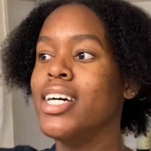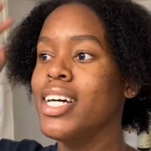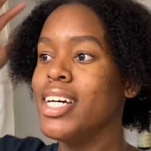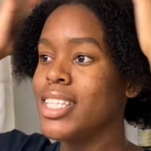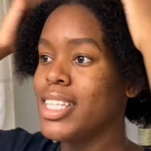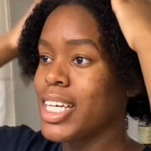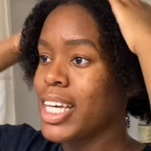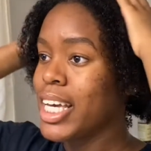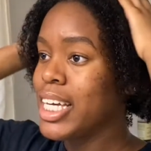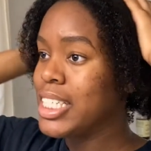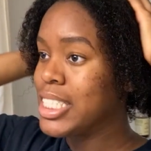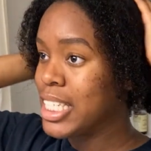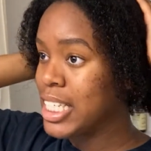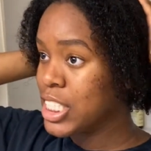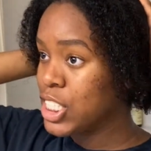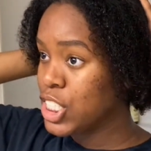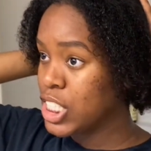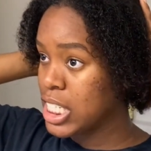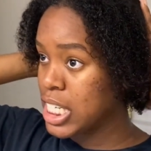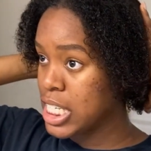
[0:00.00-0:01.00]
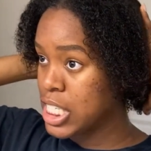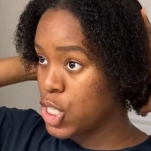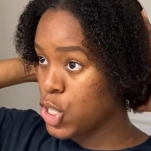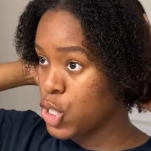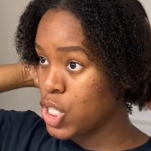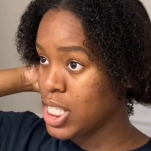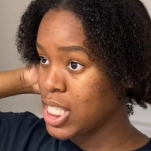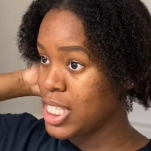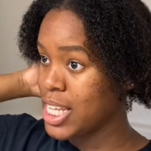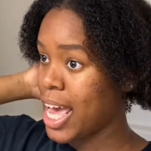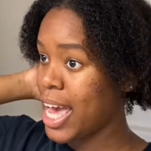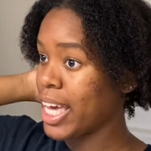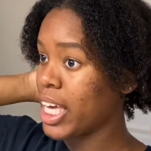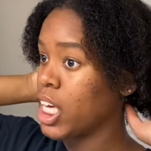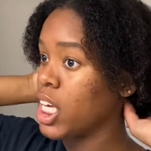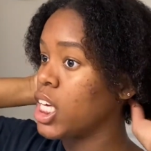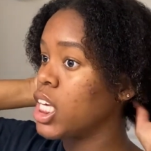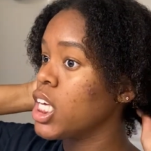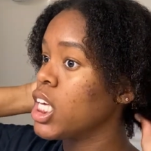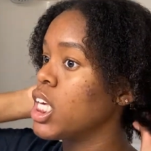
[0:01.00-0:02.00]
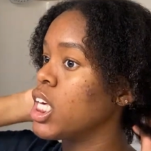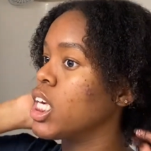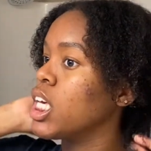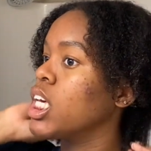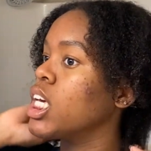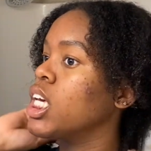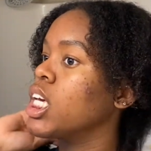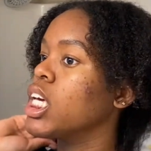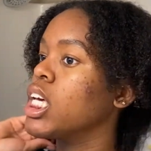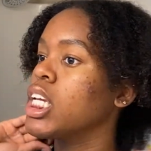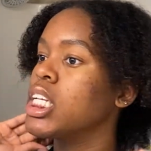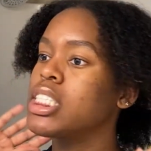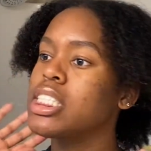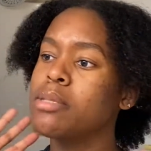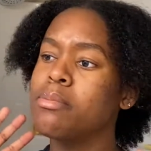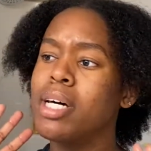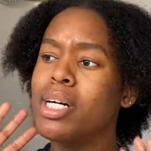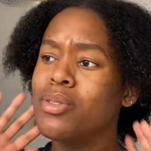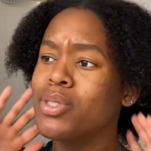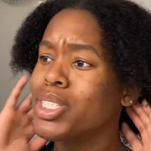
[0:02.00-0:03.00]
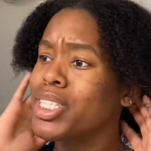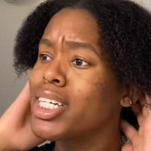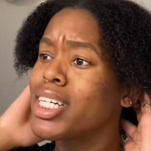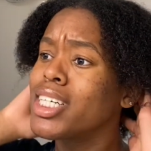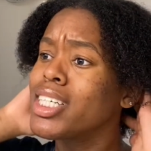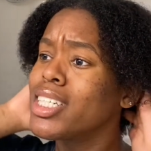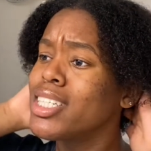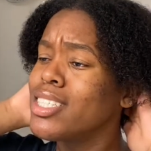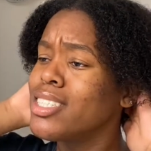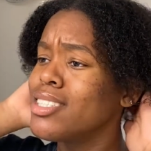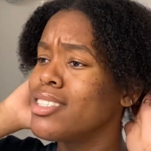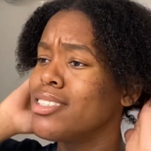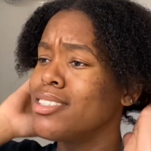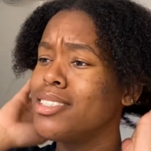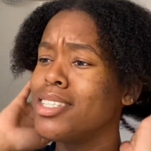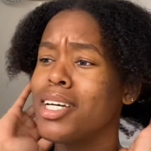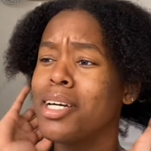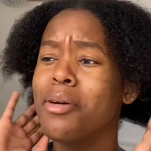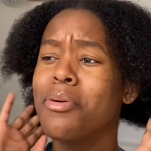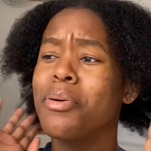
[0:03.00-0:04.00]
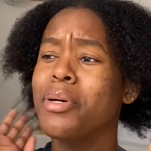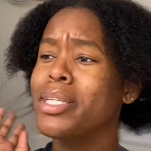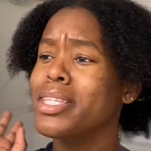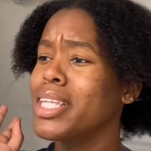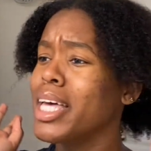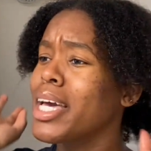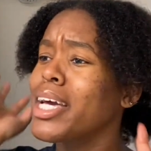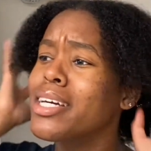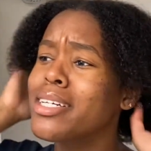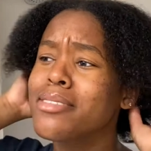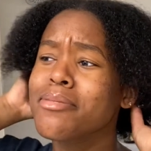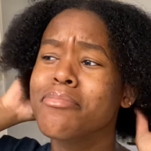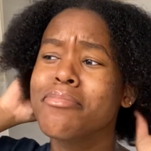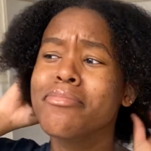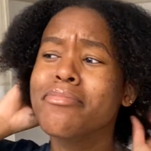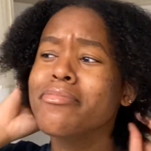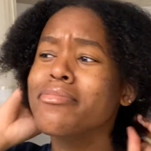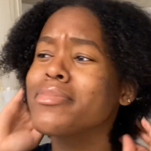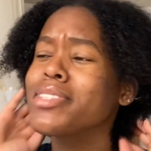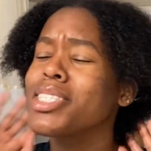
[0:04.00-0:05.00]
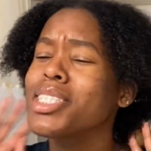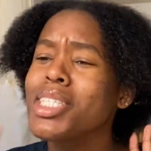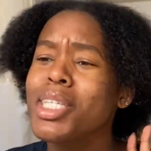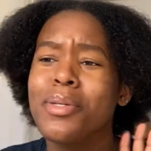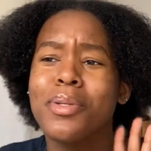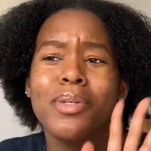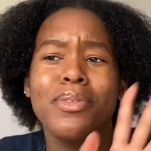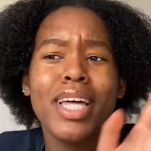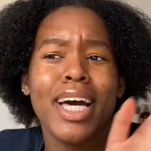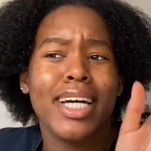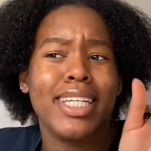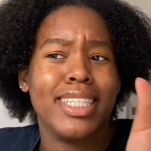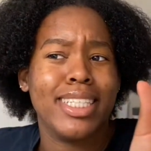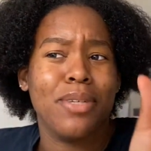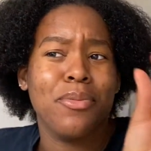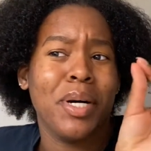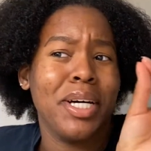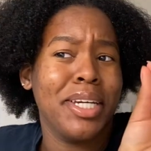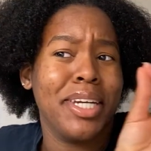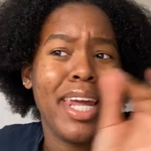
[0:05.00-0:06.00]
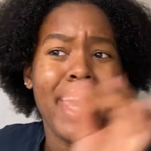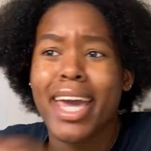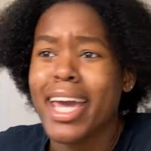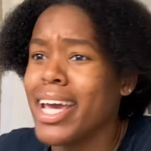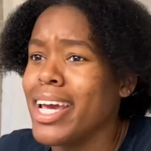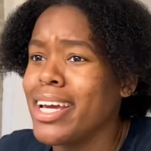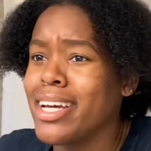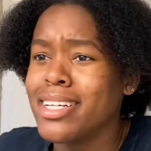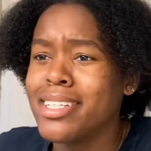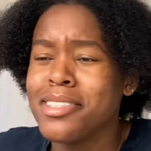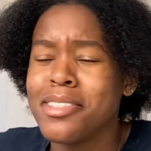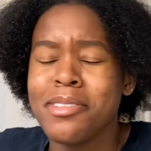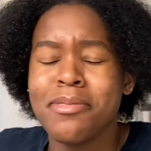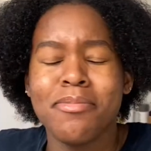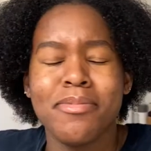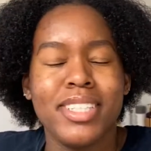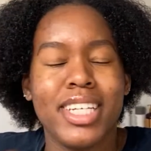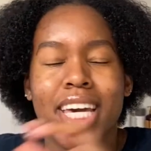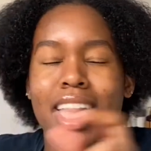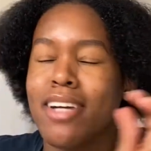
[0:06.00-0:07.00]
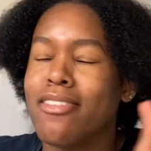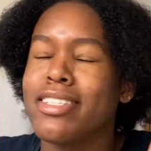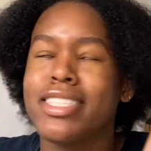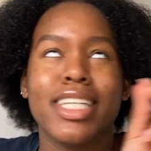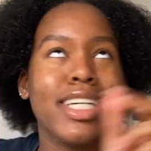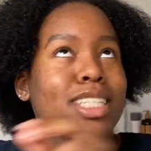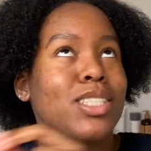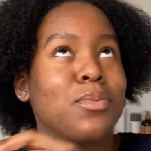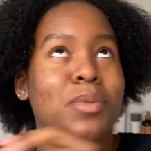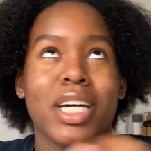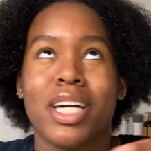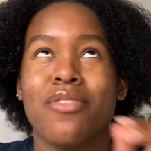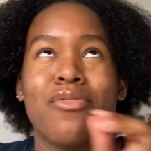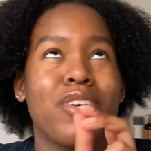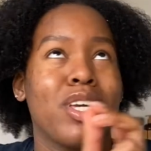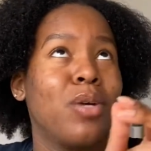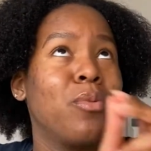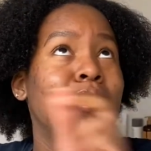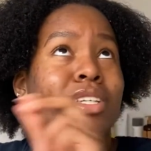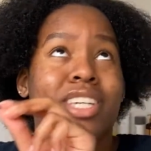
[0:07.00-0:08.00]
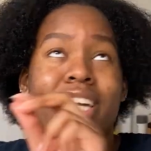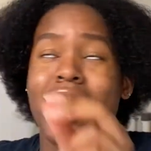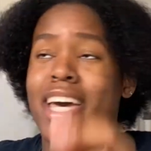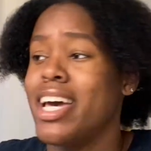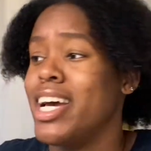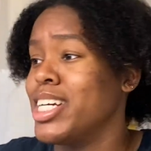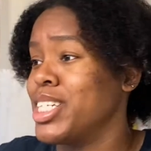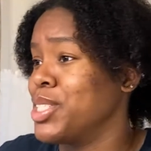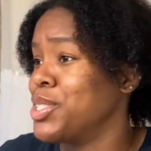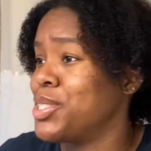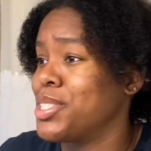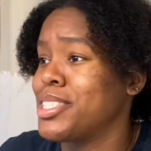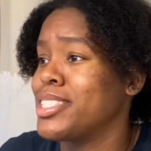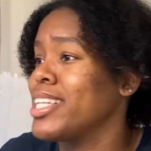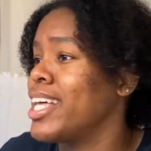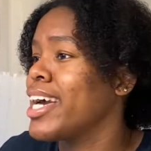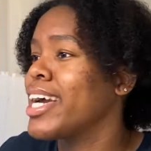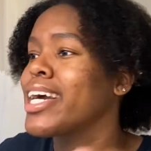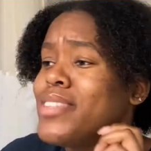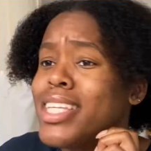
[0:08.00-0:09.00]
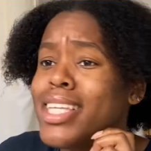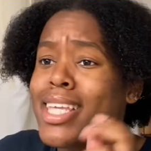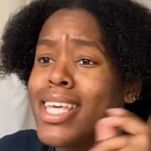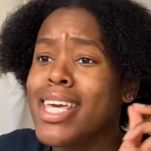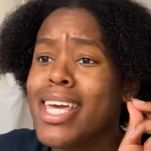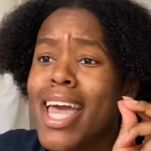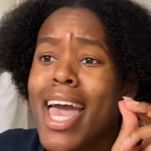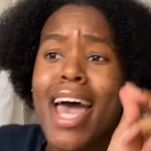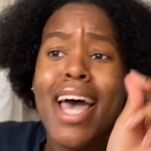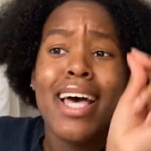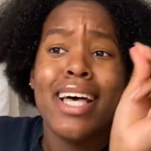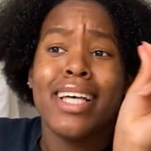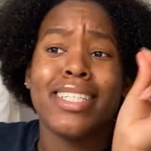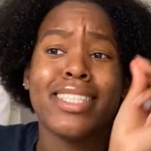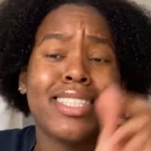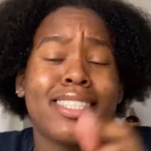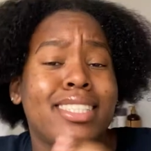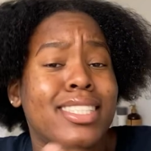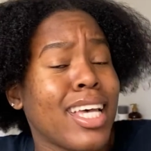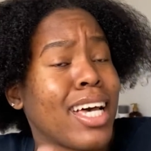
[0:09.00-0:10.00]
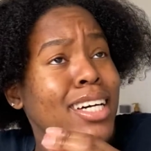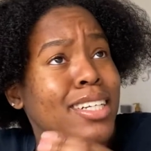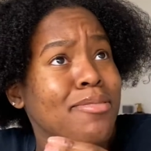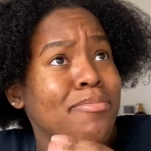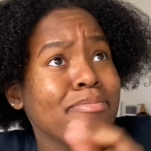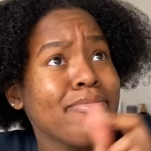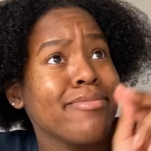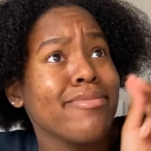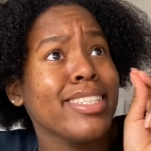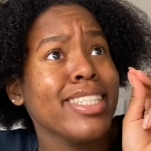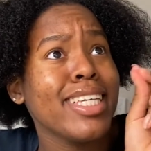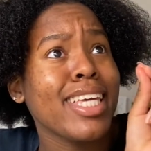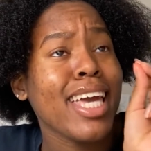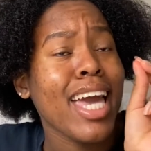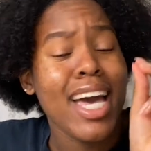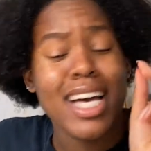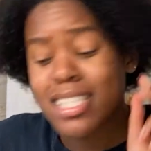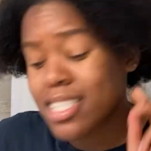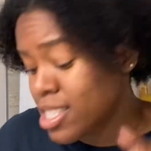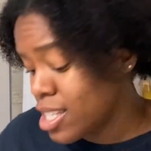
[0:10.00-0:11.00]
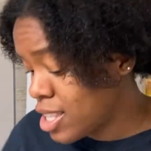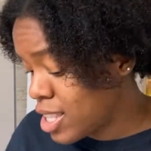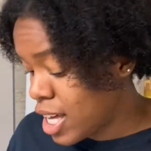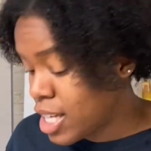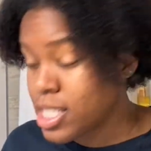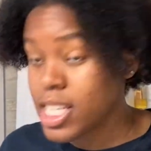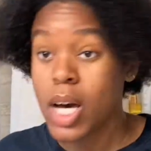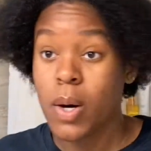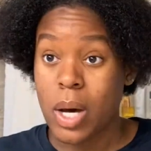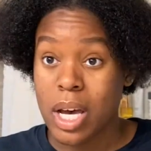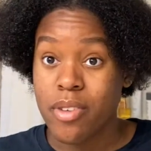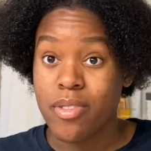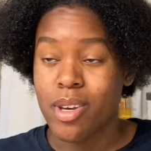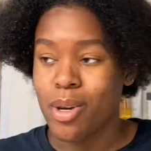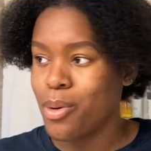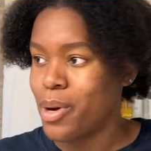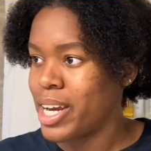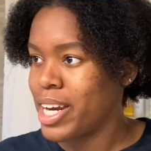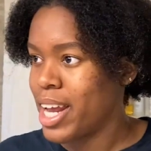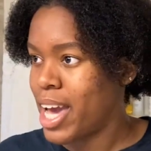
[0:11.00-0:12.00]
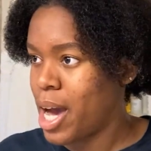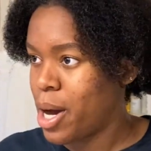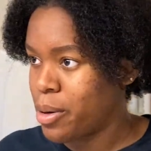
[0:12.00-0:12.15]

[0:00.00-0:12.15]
the conditioner is just that good and it smells good. Everything. You know that one day that everything's working for you with your hair and you're just like, yes! Yes, that's how I feel right now.